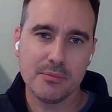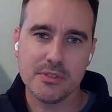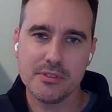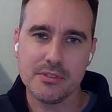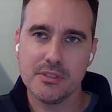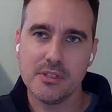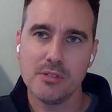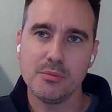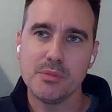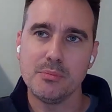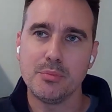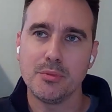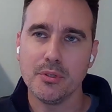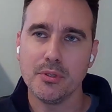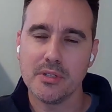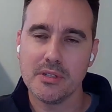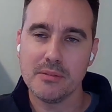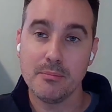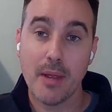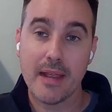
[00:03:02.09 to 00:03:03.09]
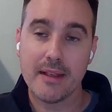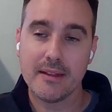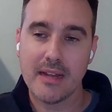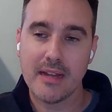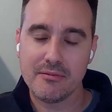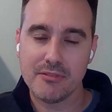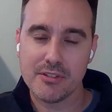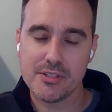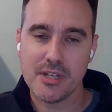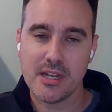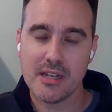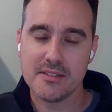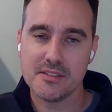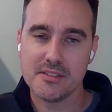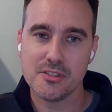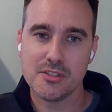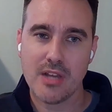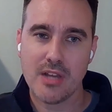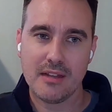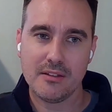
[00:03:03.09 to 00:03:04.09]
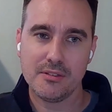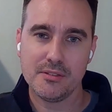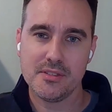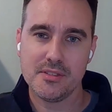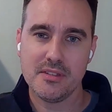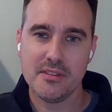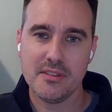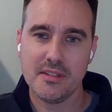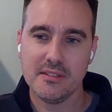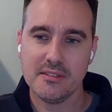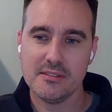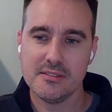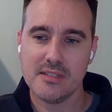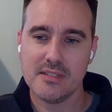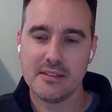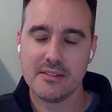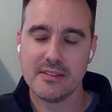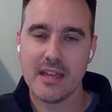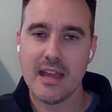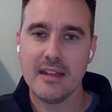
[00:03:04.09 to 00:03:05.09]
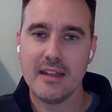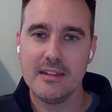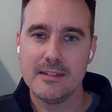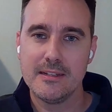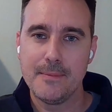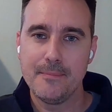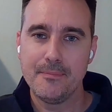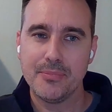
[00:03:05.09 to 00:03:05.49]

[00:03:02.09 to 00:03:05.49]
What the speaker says: we brought in paid advertising channels and things like that.